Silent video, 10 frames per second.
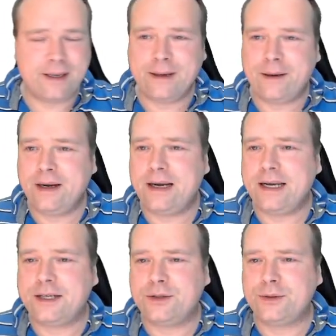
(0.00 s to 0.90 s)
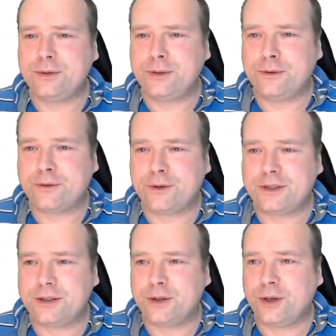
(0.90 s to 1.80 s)
I really like to, of
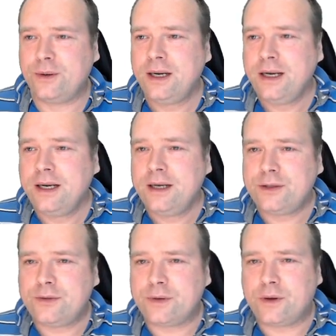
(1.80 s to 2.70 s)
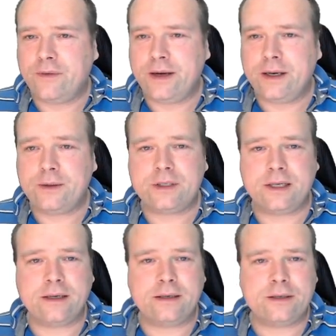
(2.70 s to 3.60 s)
course, as you know, to record videos
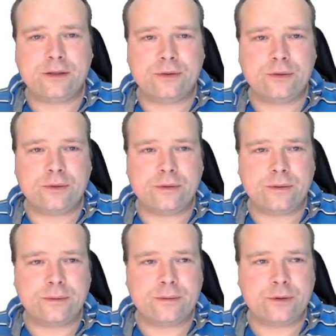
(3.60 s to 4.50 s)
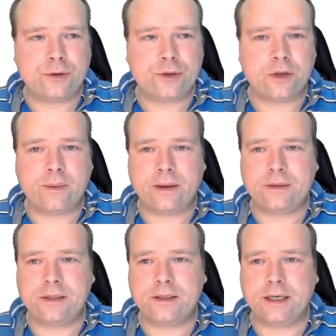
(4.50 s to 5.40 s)
and to talk
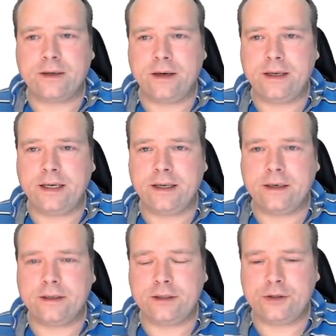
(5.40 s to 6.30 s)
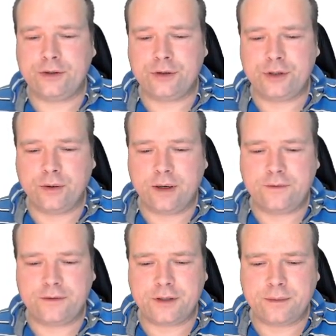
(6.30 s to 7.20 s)
about technology and to show off
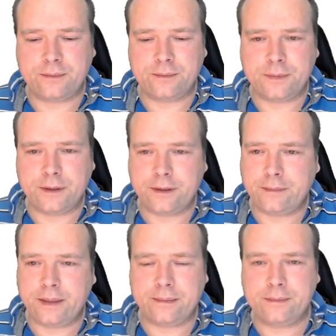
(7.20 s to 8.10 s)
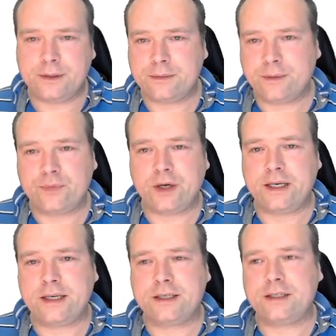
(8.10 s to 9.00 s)
some
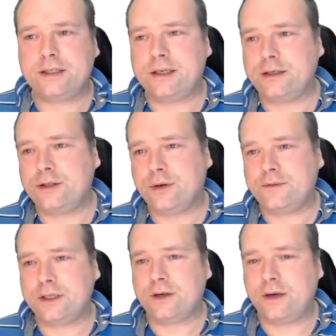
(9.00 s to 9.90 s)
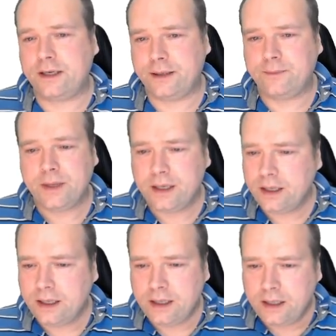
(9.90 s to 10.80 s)
projects and show off technology.
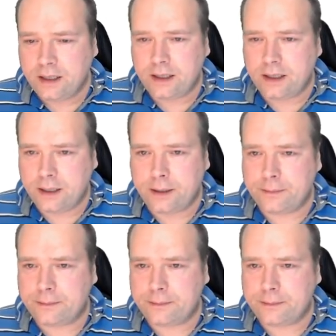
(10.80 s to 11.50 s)
I